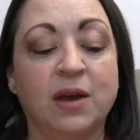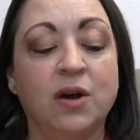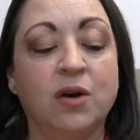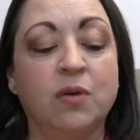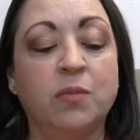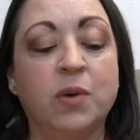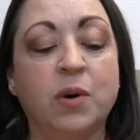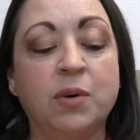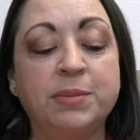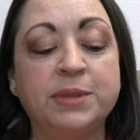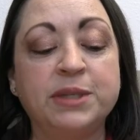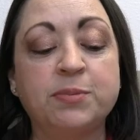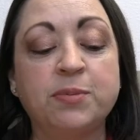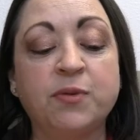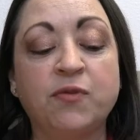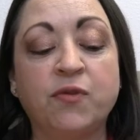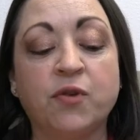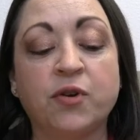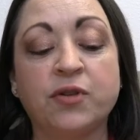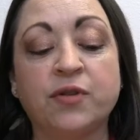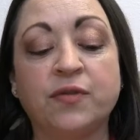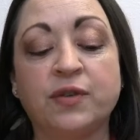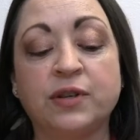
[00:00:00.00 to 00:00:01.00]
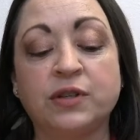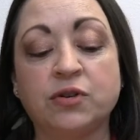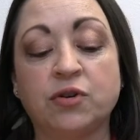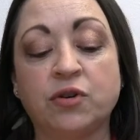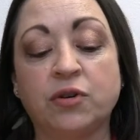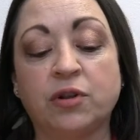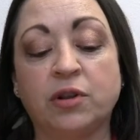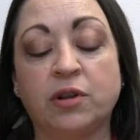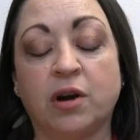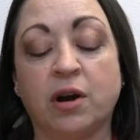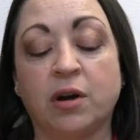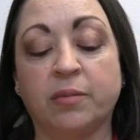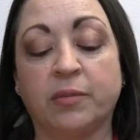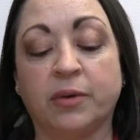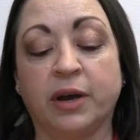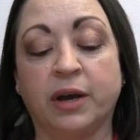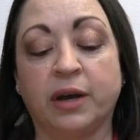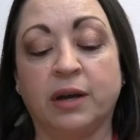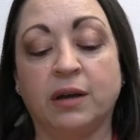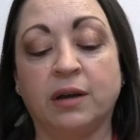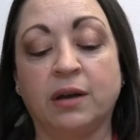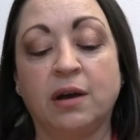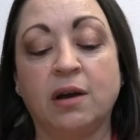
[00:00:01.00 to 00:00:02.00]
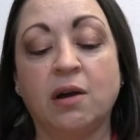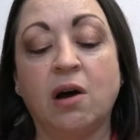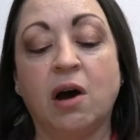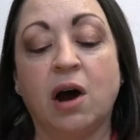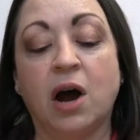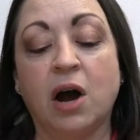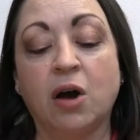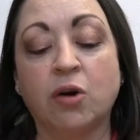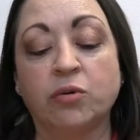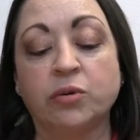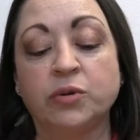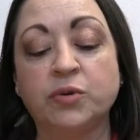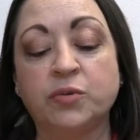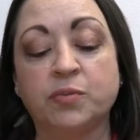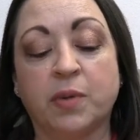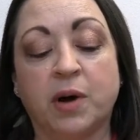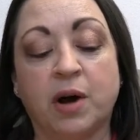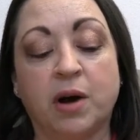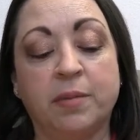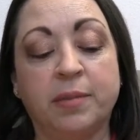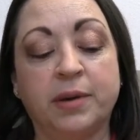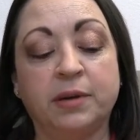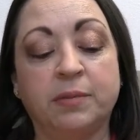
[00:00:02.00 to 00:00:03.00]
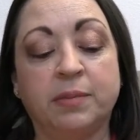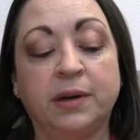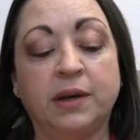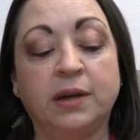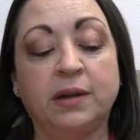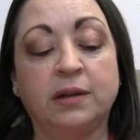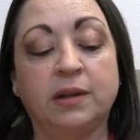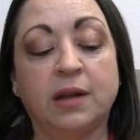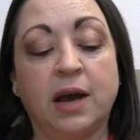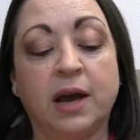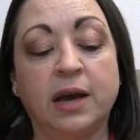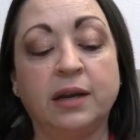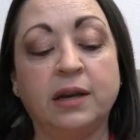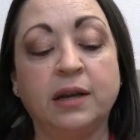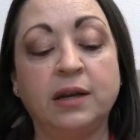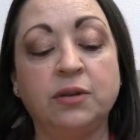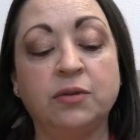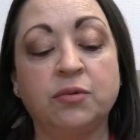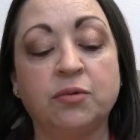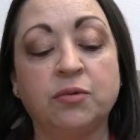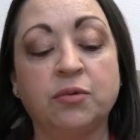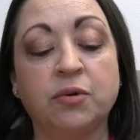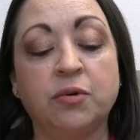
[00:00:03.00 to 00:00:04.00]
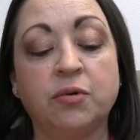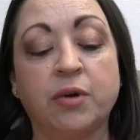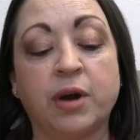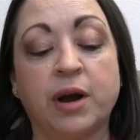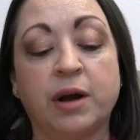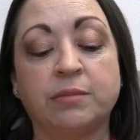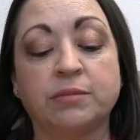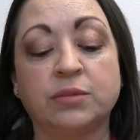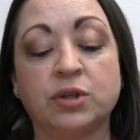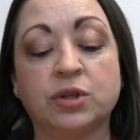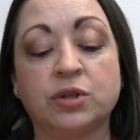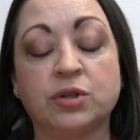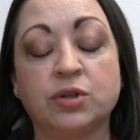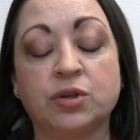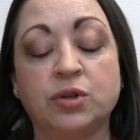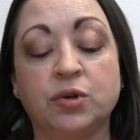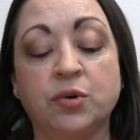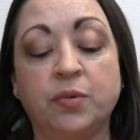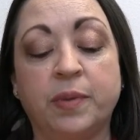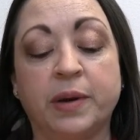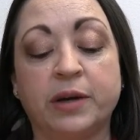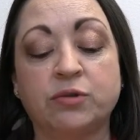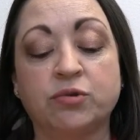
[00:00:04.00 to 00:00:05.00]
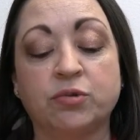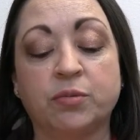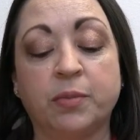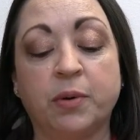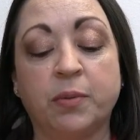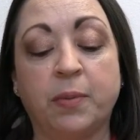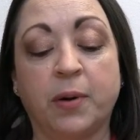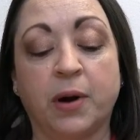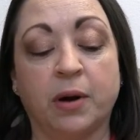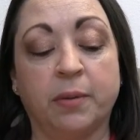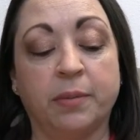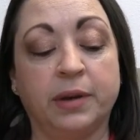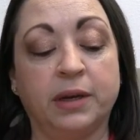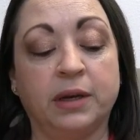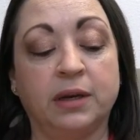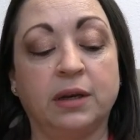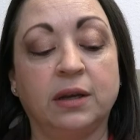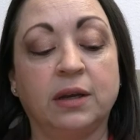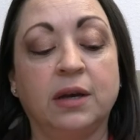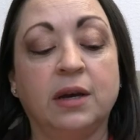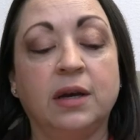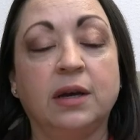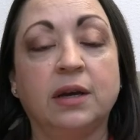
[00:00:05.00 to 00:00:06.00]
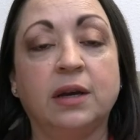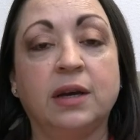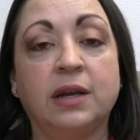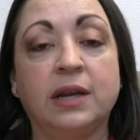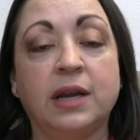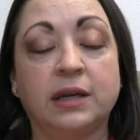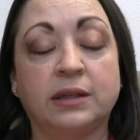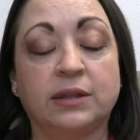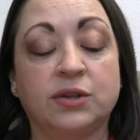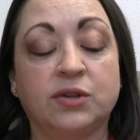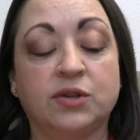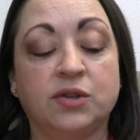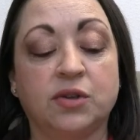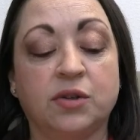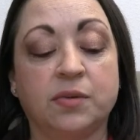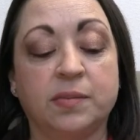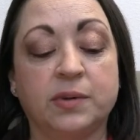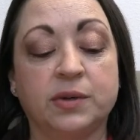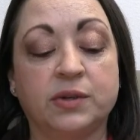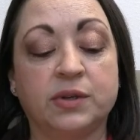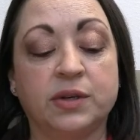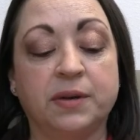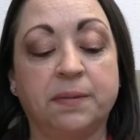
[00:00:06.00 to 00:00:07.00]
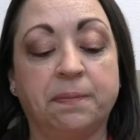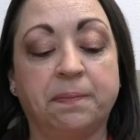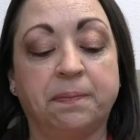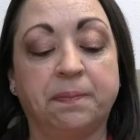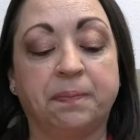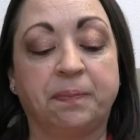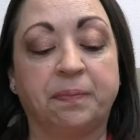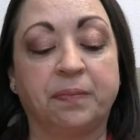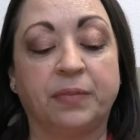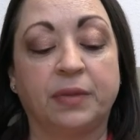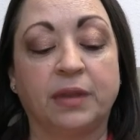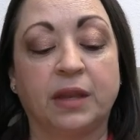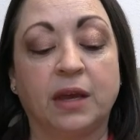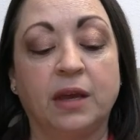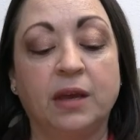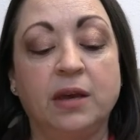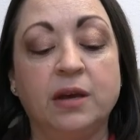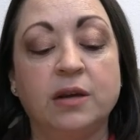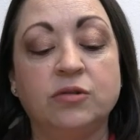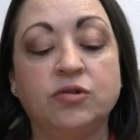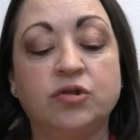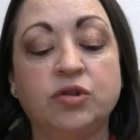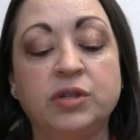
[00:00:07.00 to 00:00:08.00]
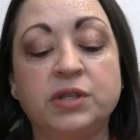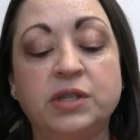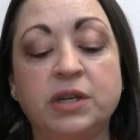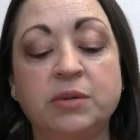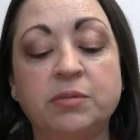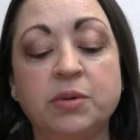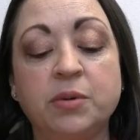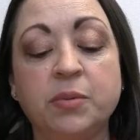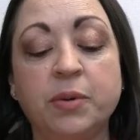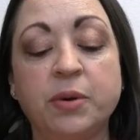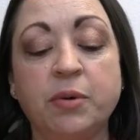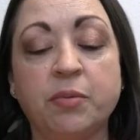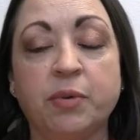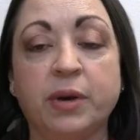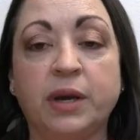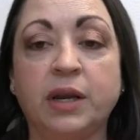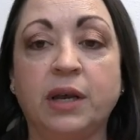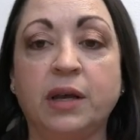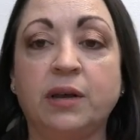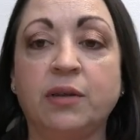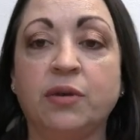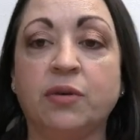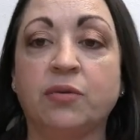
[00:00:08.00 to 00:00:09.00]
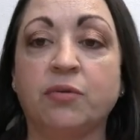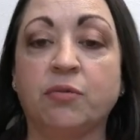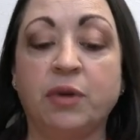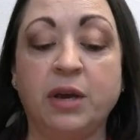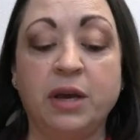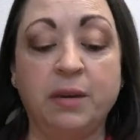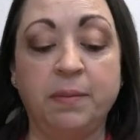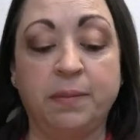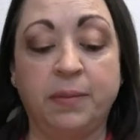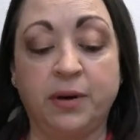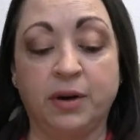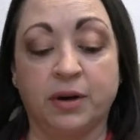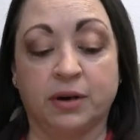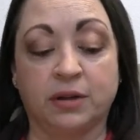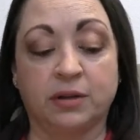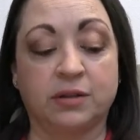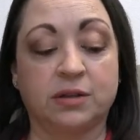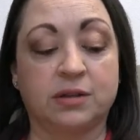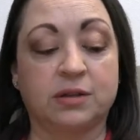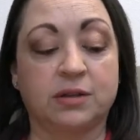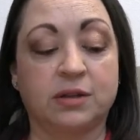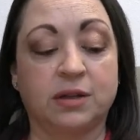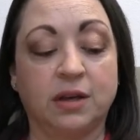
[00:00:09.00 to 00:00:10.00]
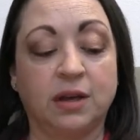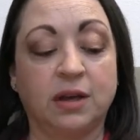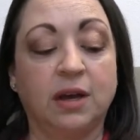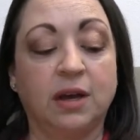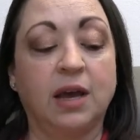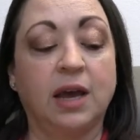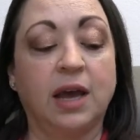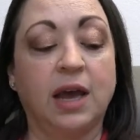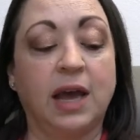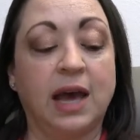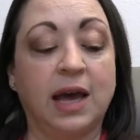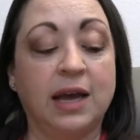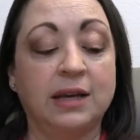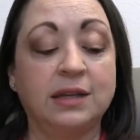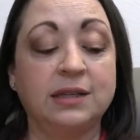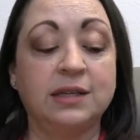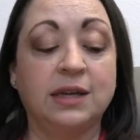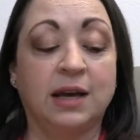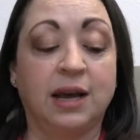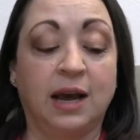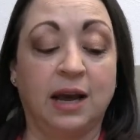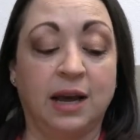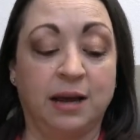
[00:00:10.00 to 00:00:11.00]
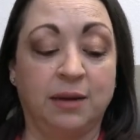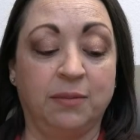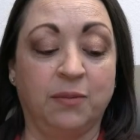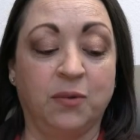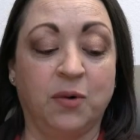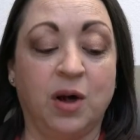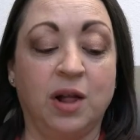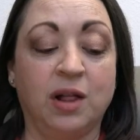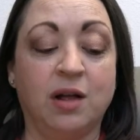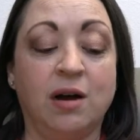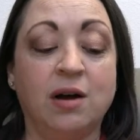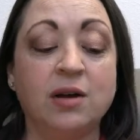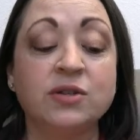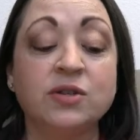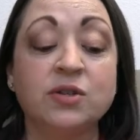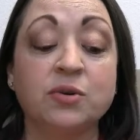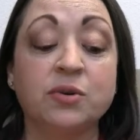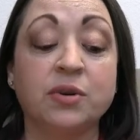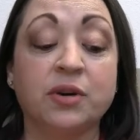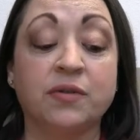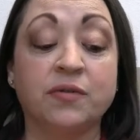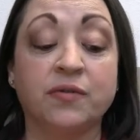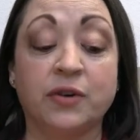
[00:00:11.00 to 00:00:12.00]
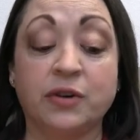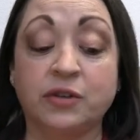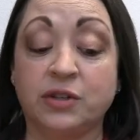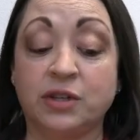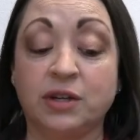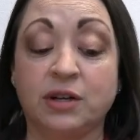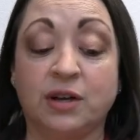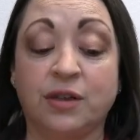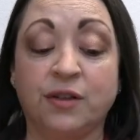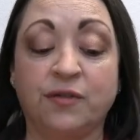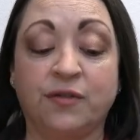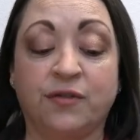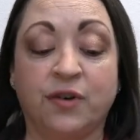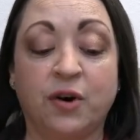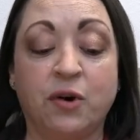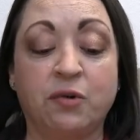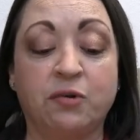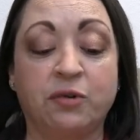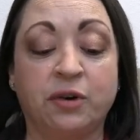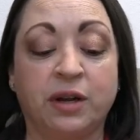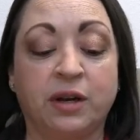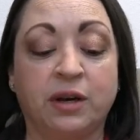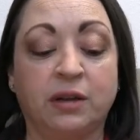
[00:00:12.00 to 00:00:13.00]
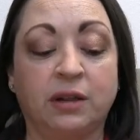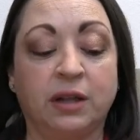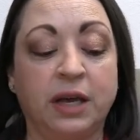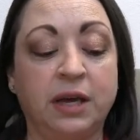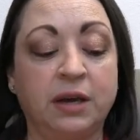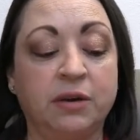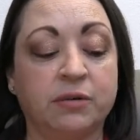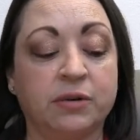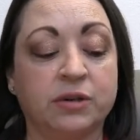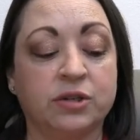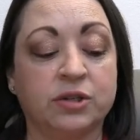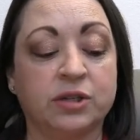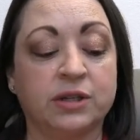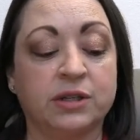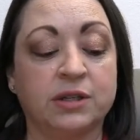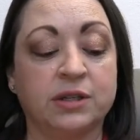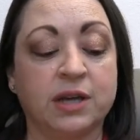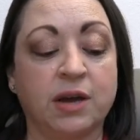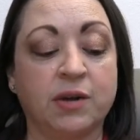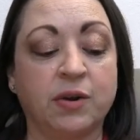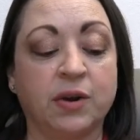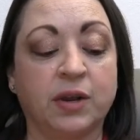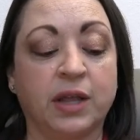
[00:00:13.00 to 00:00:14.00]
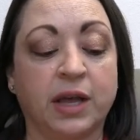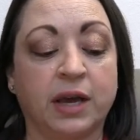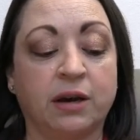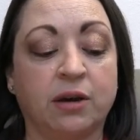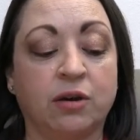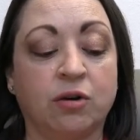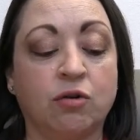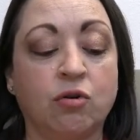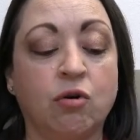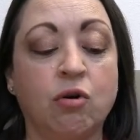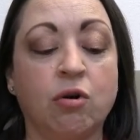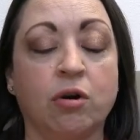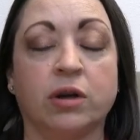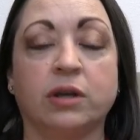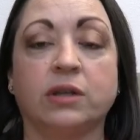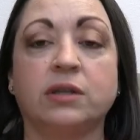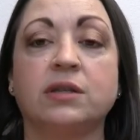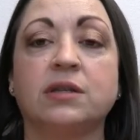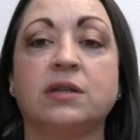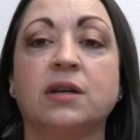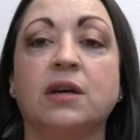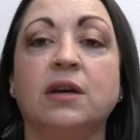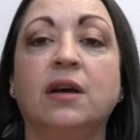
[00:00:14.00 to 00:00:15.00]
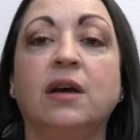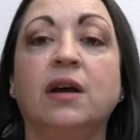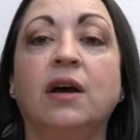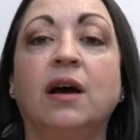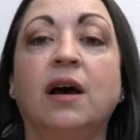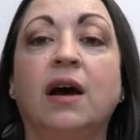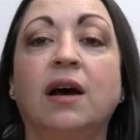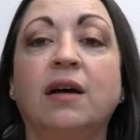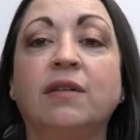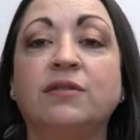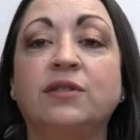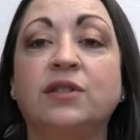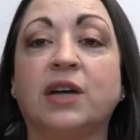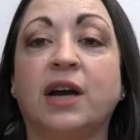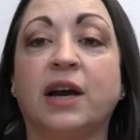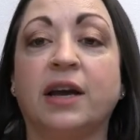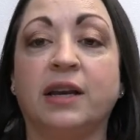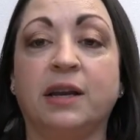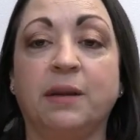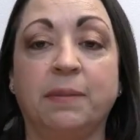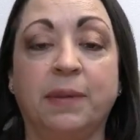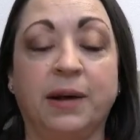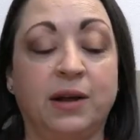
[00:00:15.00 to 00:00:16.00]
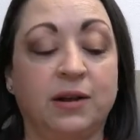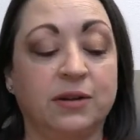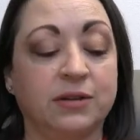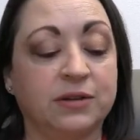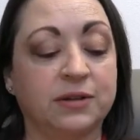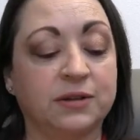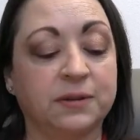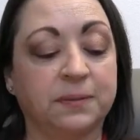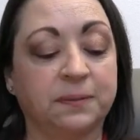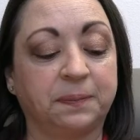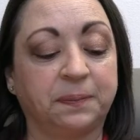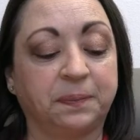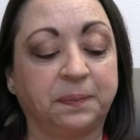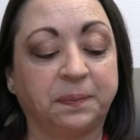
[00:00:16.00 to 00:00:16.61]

Moments before the visitor alarm ring, Aru's mom had been gliding through the cramped two bedroom apartment connected to the museum. She seemed to be reading three books at a time while also conversing on the phone in a language that sounded like a chorus of tiny bells.